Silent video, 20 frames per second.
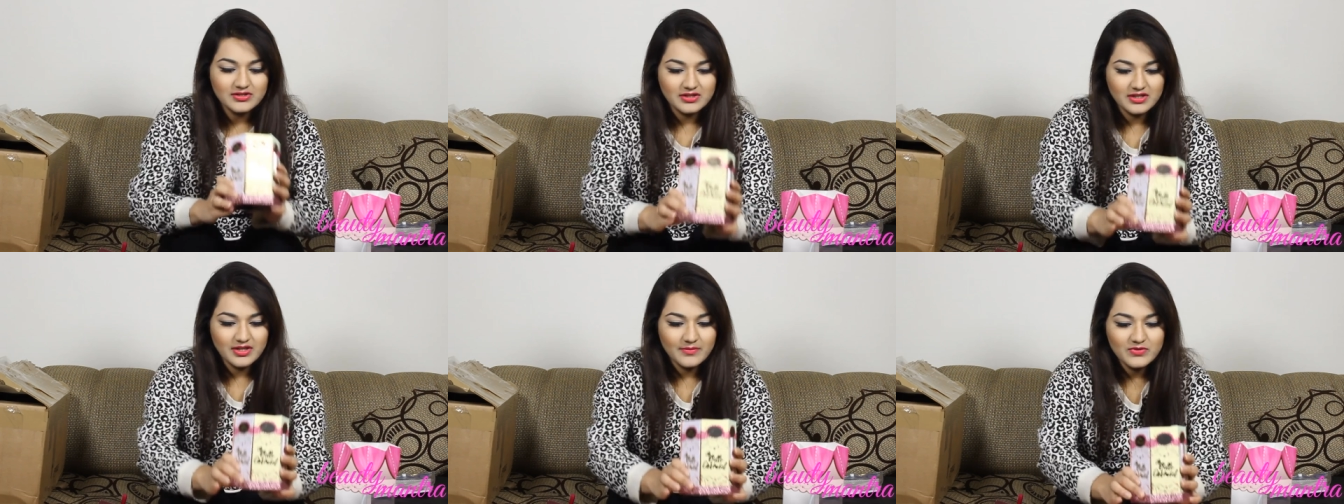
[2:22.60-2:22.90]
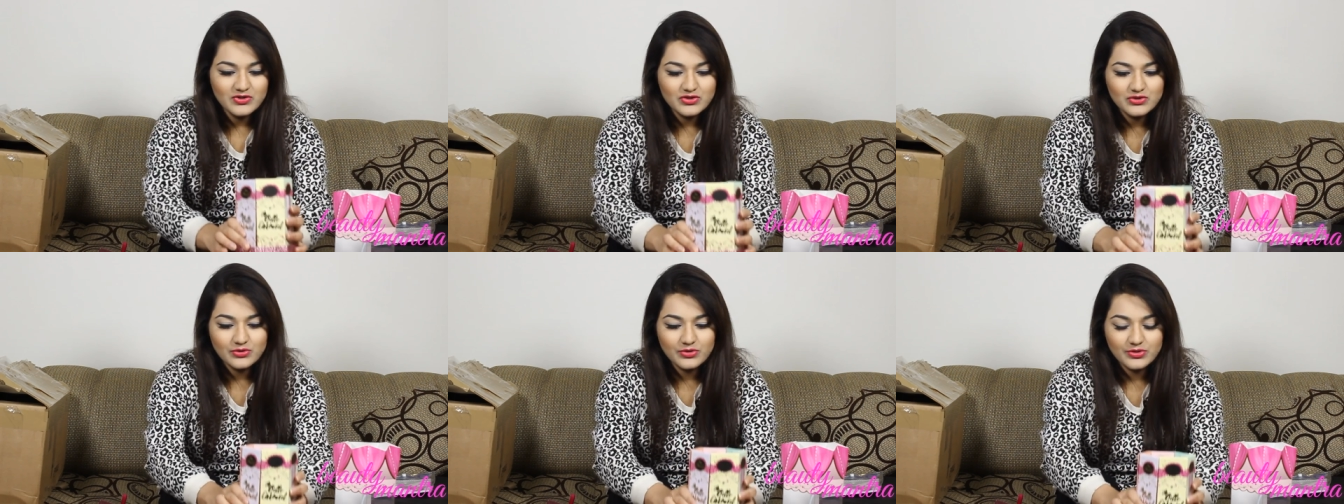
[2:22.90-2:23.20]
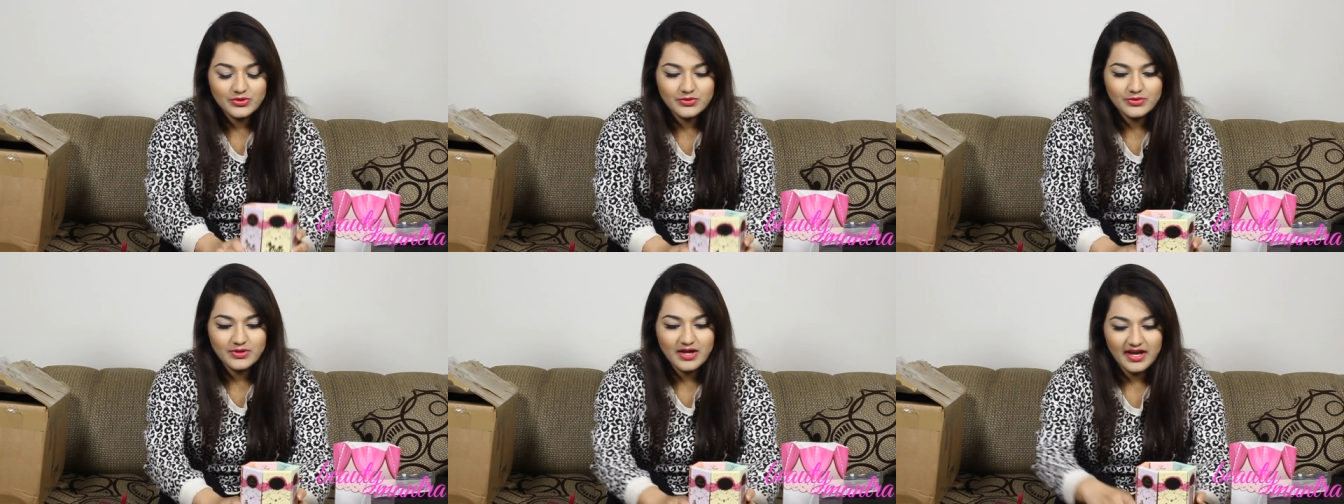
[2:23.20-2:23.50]
Let me
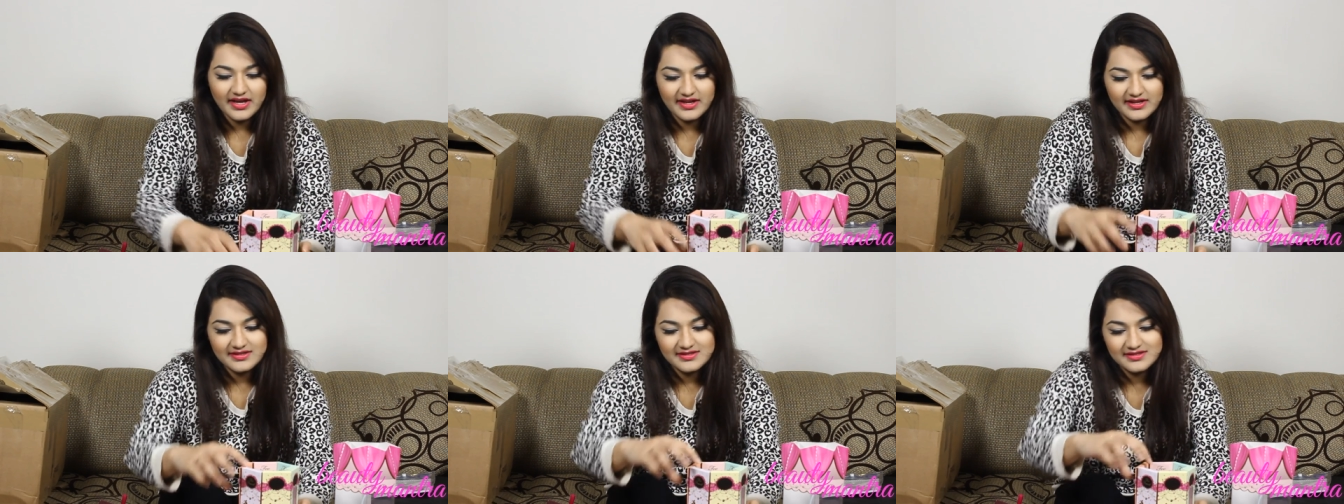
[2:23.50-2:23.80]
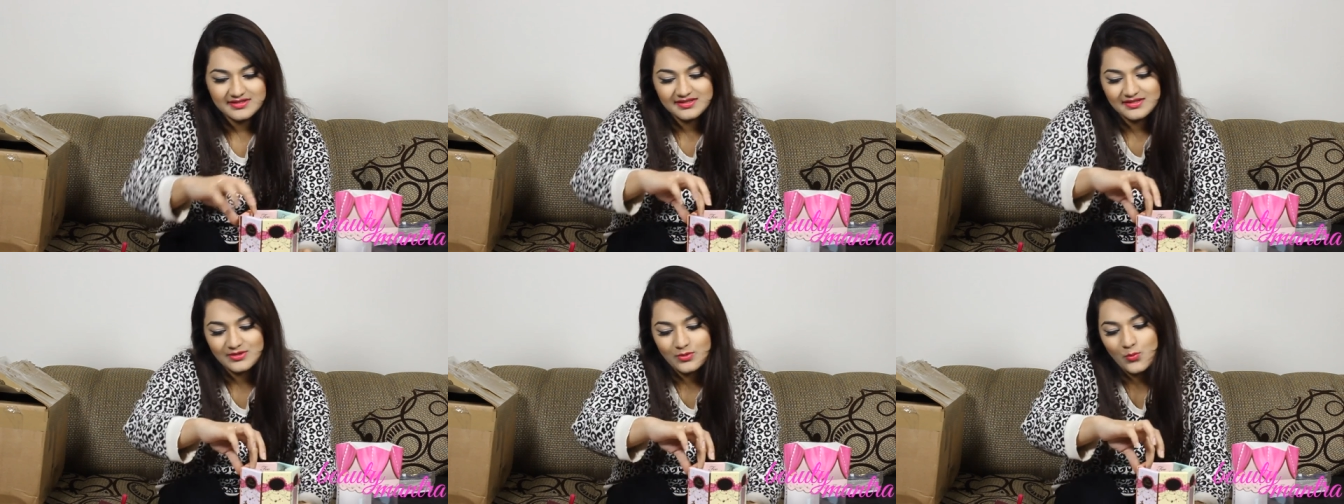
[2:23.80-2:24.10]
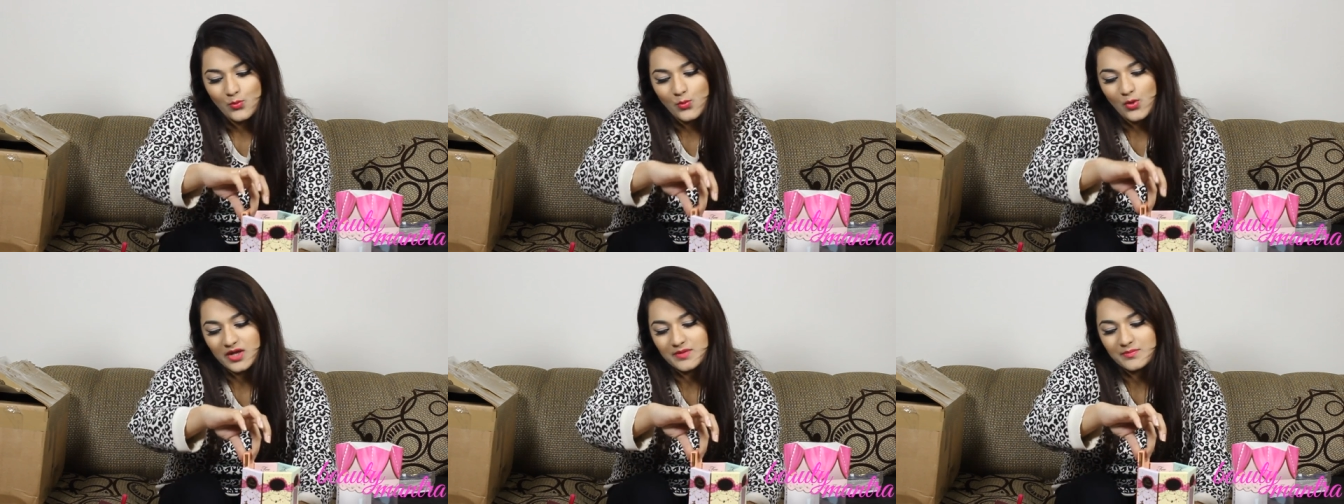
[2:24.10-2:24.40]
show you guys
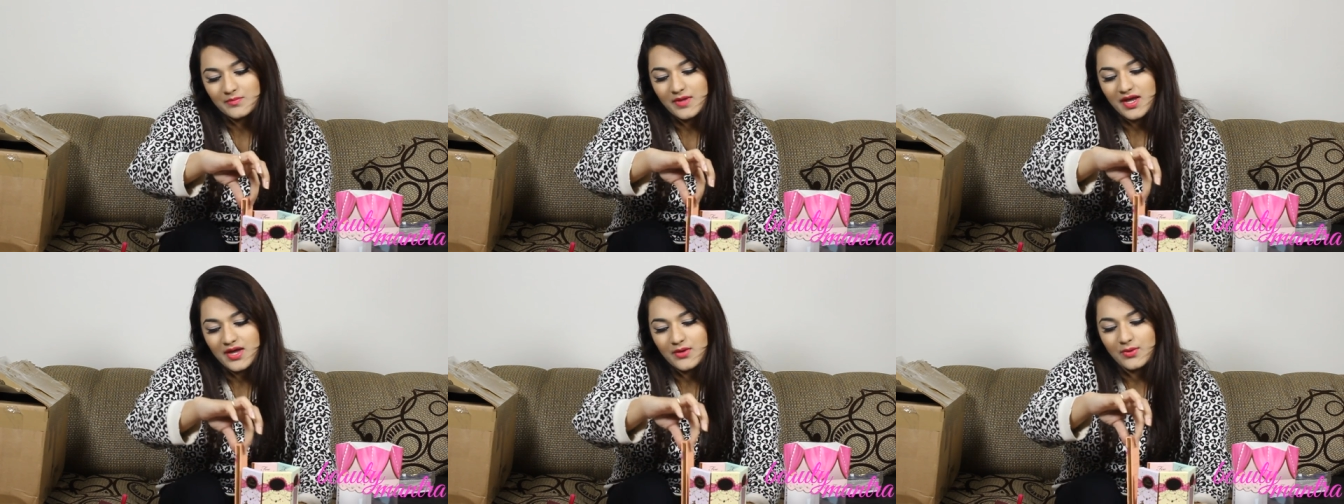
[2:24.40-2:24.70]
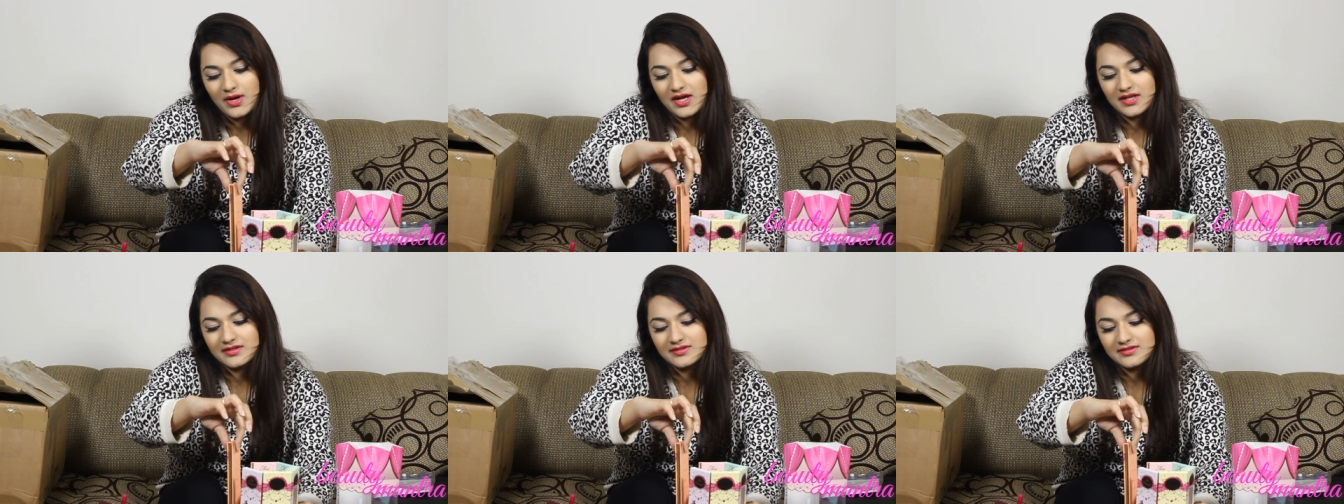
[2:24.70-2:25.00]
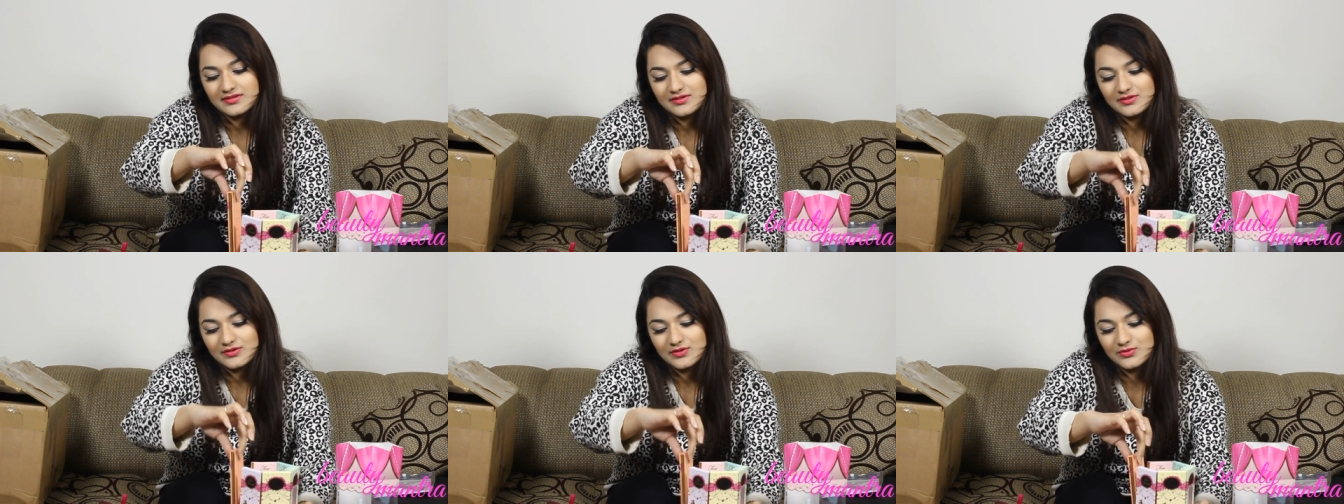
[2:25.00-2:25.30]
one by one.